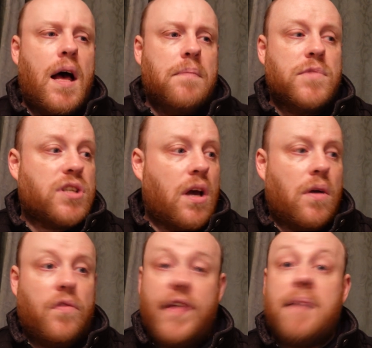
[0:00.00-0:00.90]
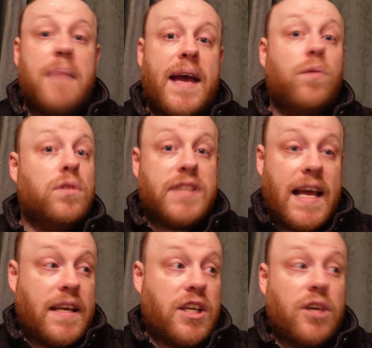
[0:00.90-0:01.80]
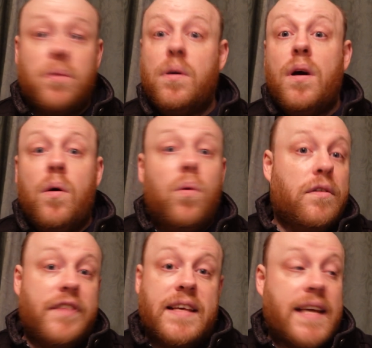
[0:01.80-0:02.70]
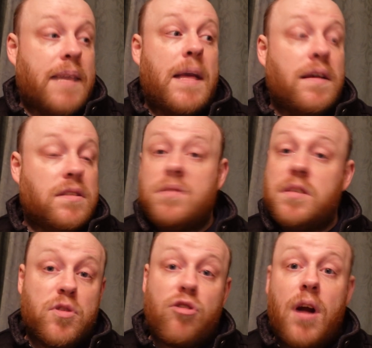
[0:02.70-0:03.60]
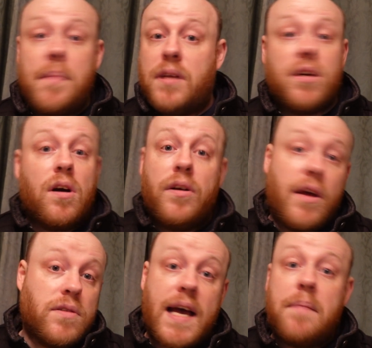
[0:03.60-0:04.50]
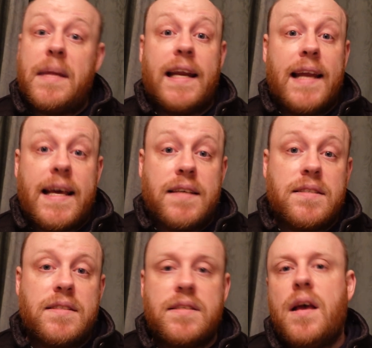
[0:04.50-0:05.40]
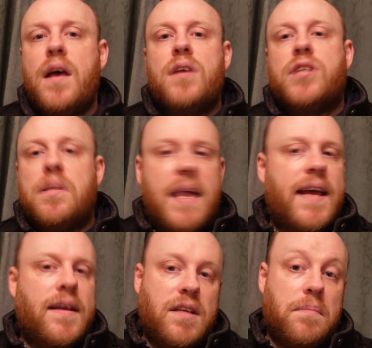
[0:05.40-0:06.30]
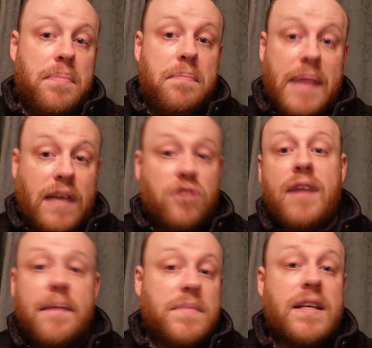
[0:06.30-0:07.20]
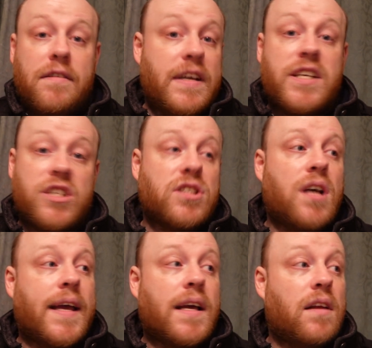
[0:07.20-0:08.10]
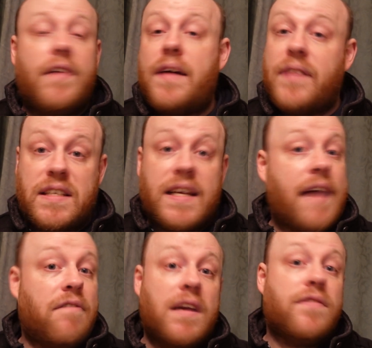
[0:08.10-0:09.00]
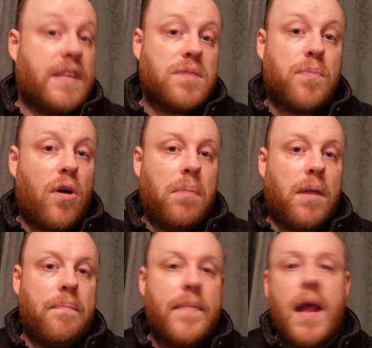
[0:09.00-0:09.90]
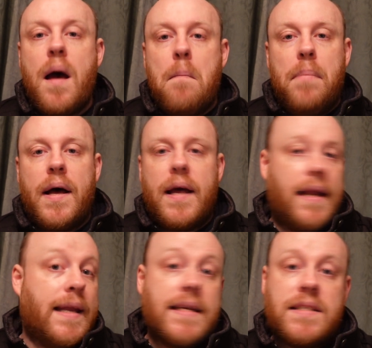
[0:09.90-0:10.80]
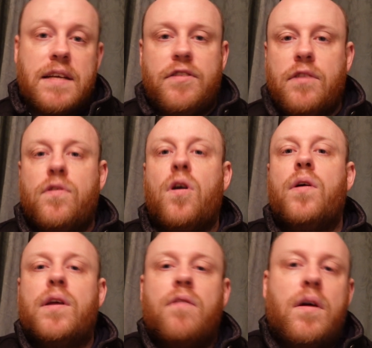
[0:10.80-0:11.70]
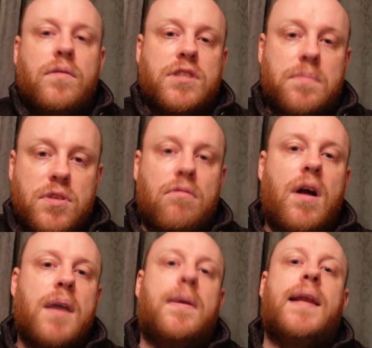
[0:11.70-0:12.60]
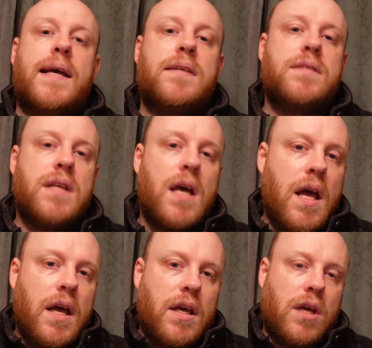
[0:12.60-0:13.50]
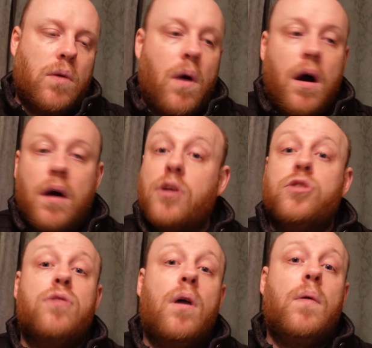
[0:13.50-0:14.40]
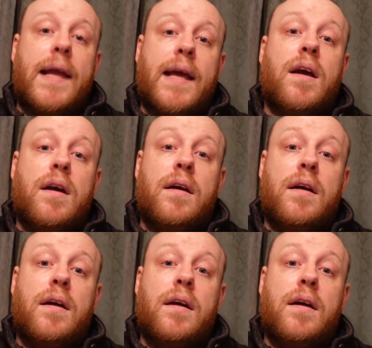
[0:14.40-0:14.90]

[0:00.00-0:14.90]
So they may all send you all of these emails and subscribe you to God knows how many lists. So you may end up being trapped in a vicious cycle of having to get rid of this problem. But at least if you've got your own subscriber list, you are controlling